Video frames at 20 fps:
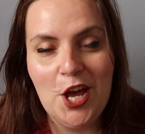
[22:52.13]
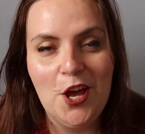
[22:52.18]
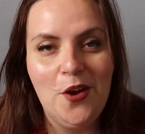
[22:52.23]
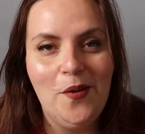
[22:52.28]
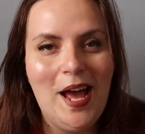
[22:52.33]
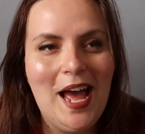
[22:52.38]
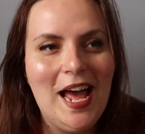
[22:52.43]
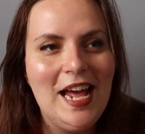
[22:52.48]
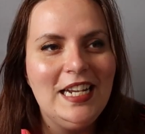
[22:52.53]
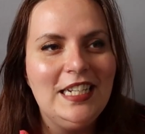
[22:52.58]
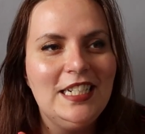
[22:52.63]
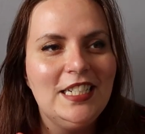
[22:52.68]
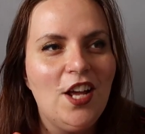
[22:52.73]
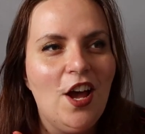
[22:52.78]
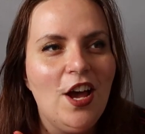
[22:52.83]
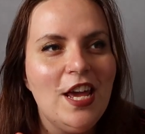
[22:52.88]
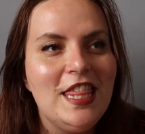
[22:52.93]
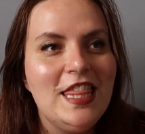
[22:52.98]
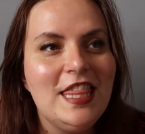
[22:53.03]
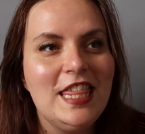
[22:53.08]
and
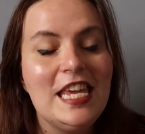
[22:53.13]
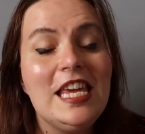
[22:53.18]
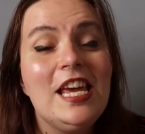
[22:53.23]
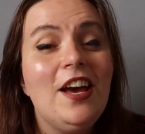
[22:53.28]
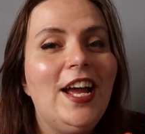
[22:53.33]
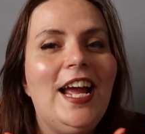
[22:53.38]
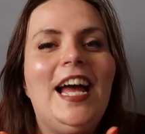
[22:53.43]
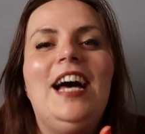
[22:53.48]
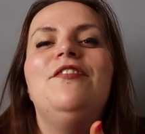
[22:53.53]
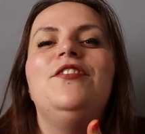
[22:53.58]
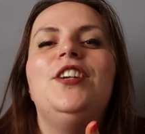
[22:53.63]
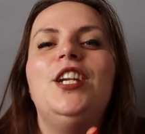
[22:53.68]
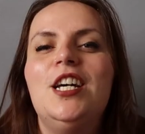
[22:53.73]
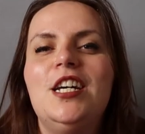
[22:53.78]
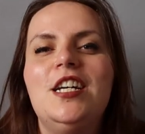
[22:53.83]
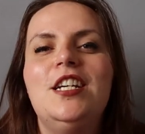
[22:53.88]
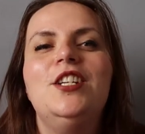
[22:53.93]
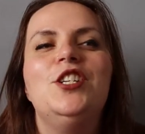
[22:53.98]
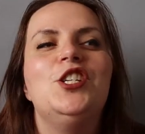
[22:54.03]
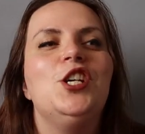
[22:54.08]
I think I have
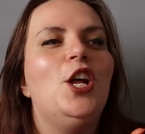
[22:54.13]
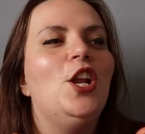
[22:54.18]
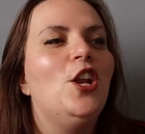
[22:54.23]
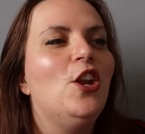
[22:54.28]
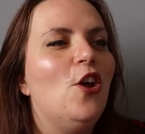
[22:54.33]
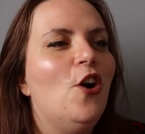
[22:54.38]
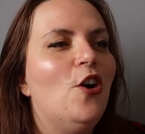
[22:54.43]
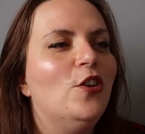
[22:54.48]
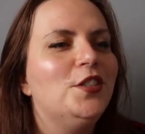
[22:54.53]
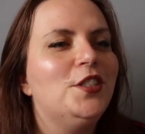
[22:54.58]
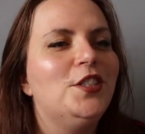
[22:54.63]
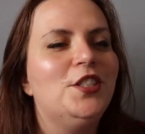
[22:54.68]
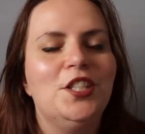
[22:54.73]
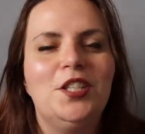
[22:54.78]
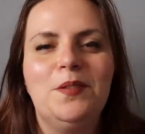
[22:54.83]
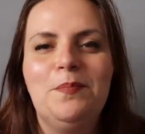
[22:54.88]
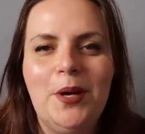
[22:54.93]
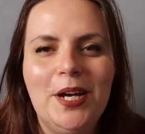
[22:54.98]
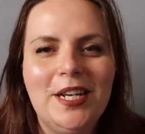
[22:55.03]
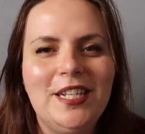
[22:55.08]
learned a lot
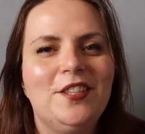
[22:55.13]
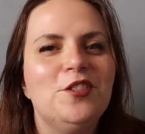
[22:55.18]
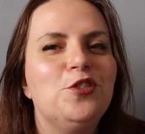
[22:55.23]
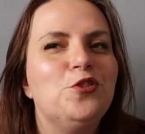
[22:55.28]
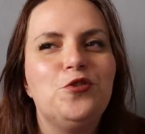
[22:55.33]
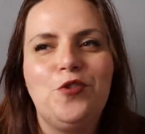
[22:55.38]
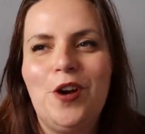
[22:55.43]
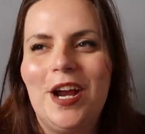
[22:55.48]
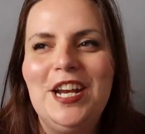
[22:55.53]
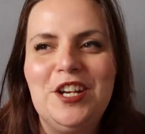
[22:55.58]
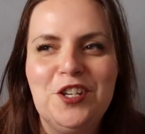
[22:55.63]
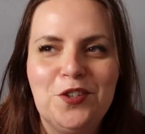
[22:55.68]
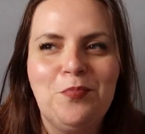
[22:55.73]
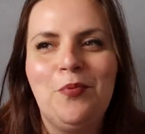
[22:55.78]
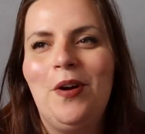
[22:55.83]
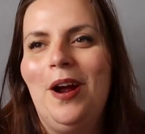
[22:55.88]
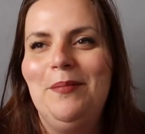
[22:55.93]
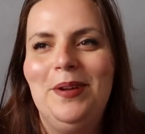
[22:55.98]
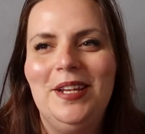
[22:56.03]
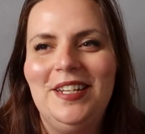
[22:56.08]
despite the strange
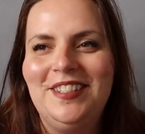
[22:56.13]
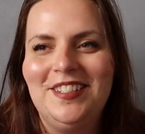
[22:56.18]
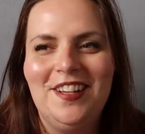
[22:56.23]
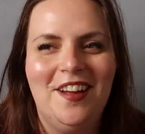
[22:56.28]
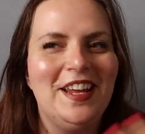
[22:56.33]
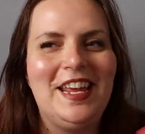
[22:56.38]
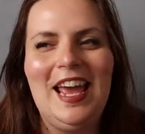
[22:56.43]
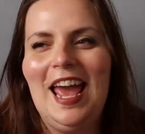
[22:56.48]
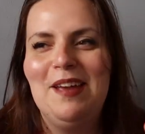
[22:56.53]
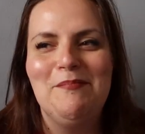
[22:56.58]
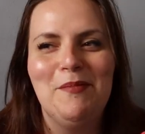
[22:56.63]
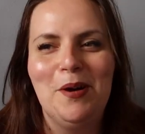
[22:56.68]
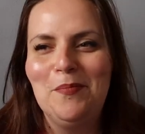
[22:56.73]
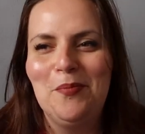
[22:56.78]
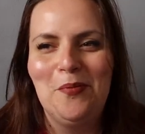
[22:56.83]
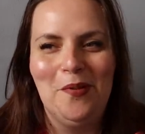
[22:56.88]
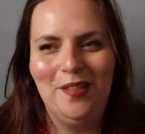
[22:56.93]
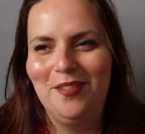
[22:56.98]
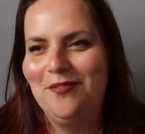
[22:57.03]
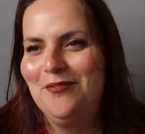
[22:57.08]
premise I came
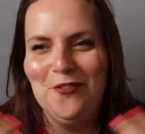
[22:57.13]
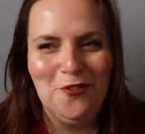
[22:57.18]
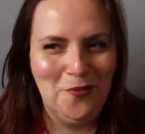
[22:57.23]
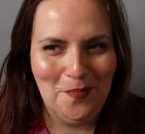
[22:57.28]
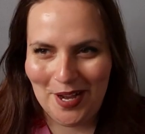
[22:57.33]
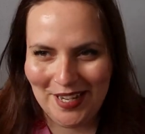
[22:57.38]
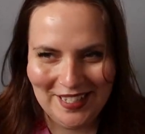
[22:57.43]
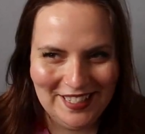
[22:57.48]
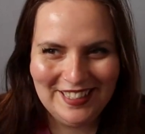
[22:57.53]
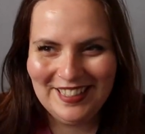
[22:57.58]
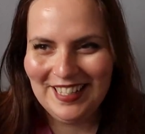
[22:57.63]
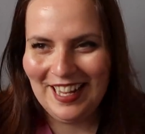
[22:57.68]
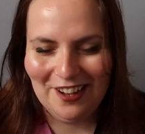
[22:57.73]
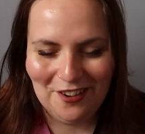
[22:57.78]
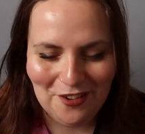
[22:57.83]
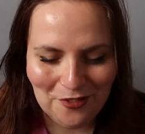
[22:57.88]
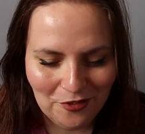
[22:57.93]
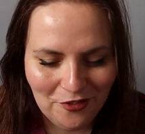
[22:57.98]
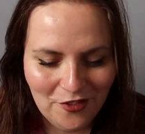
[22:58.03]
up with for myself.